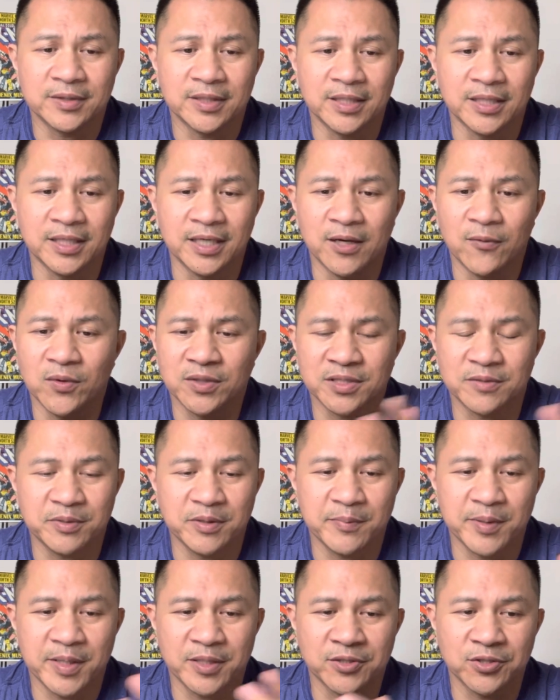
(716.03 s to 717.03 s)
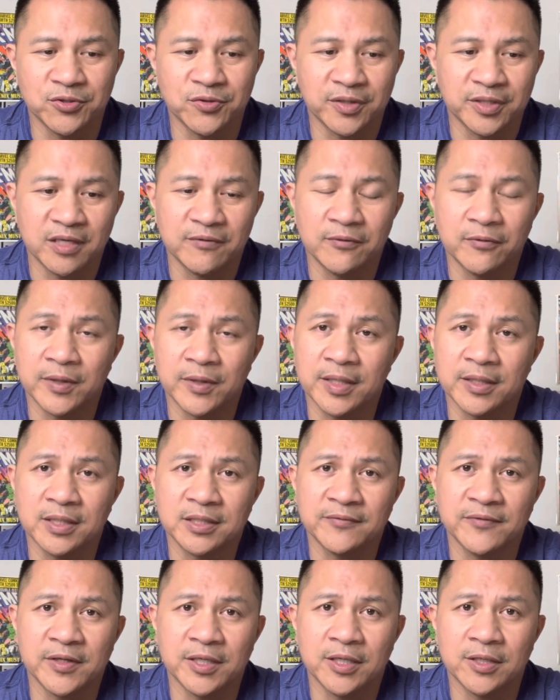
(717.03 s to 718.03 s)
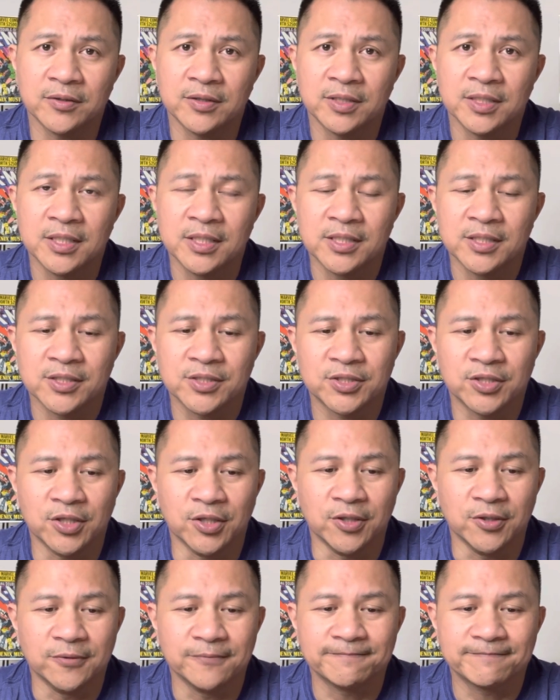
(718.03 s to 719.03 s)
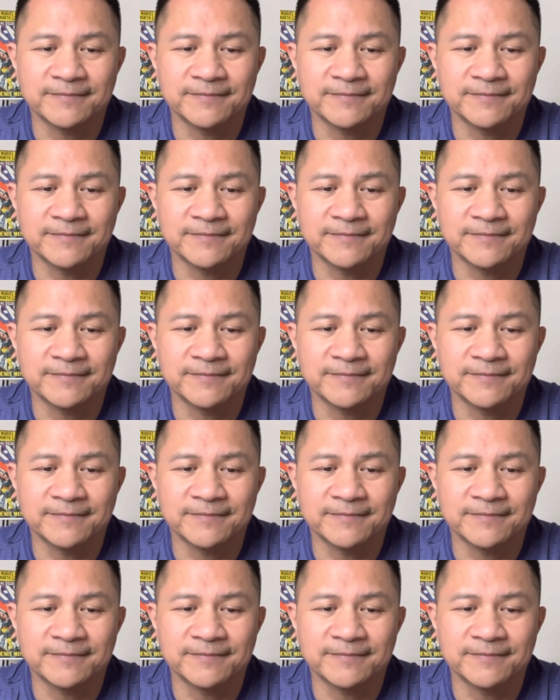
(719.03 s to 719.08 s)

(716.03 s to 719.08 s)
I wasn't prepared to do a giveaway in this video, so